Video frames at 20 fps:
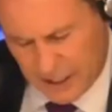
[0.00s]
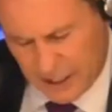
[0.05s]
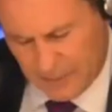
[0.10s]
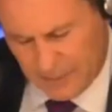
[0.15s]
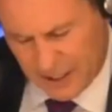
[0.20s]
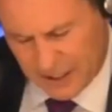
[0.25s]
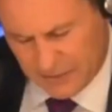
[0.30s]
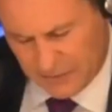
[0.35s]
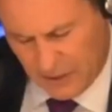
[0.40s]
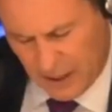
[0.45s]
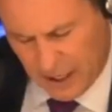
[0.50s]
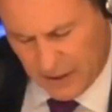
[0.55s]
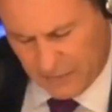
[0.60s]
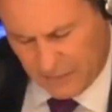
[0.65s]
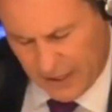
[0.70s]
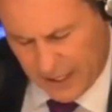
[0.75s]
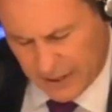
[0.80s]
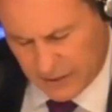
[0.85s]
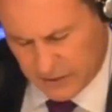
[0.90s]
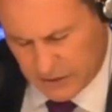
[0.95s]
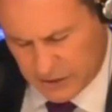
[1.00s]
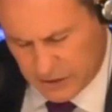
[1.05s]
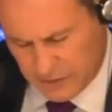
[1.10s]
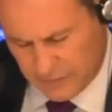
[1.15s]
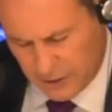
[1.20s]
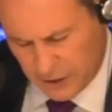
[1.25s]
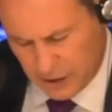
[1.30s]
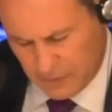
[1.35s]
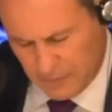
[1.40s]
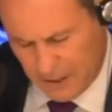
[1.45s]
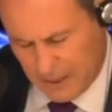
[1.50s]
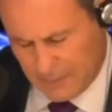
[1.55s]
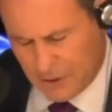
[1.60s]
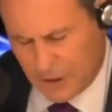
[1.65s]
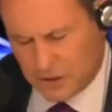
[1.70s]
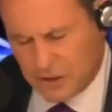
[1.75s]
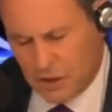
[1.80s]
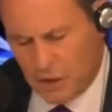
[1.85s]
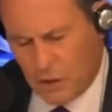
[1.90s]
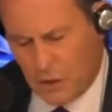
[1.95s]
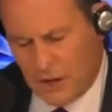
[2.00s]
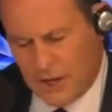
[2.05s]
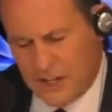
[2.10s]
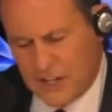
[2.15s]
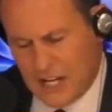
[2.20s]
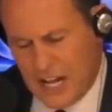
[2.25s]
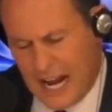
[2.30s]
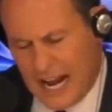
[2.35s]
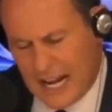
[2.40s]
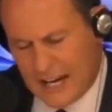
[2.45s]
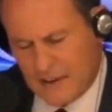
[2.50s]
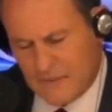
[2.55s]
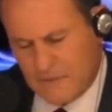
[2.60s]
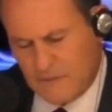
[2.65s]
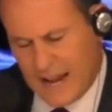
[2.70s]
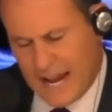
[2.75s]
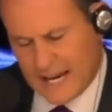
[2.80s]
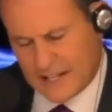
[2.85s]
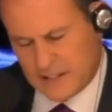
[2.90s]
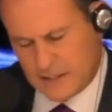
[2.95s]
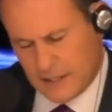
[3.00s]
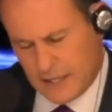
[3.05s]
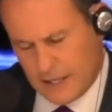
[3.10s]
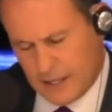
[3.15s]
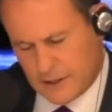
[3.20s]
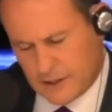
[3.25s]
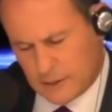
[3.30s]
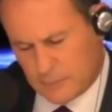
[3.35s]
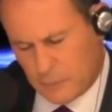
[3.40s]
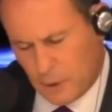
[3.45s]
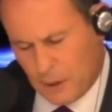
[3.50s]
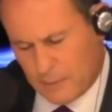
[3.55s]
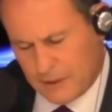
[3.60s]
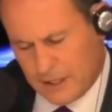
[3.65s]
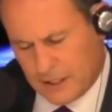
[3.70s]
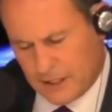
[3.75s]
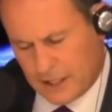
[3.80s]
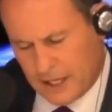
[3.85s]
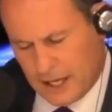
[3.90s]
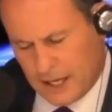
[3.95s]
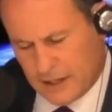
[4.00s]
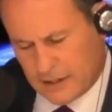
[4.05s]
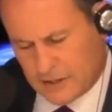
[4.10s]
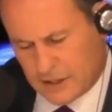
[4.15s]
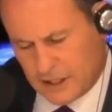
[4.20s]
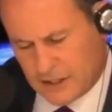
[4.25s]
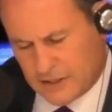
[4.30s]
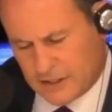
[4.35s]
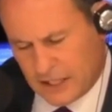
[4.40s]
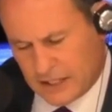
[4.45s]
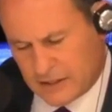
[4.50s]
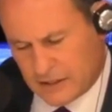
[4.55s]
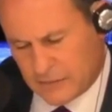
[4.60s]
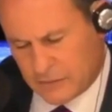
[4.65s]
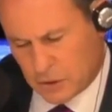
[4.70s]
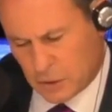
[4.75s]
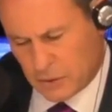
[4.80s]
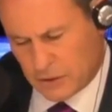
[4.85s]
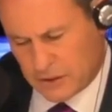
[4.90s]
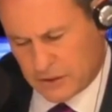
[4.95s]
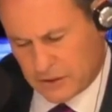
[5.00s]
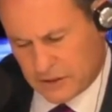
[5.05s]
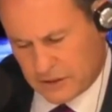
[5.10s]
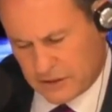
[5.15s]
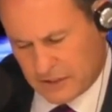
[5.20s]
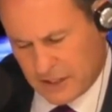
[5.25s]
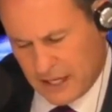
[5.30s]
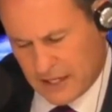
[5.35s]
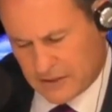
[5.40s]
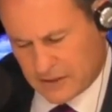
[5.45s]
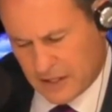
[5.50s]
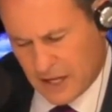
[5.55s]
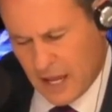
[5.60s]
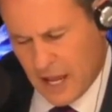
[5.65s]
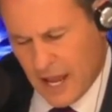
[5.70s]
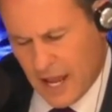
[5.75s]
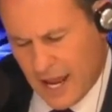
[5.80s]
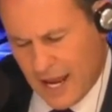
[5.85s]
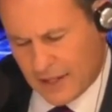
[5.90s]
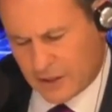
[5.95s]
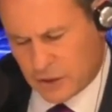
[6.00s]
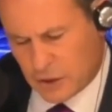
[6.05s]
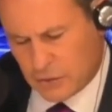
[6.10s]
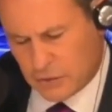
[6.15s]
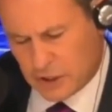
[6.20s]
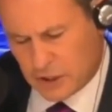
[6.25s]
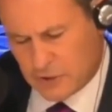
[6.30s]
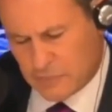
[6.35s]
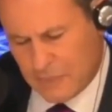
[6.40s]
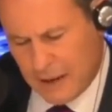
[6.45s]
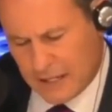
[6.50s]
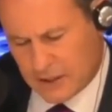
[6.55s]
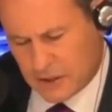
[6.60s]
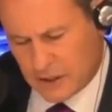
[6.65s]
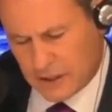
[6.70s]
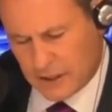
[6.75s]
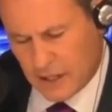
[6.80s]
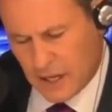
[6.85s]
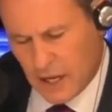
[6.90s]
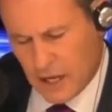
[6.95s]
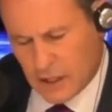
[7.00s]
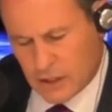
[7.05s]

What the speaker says: EMS firefighters and civilian members who are not vaccinated. The department indicated that excessive shortages exist, as you just mentioned.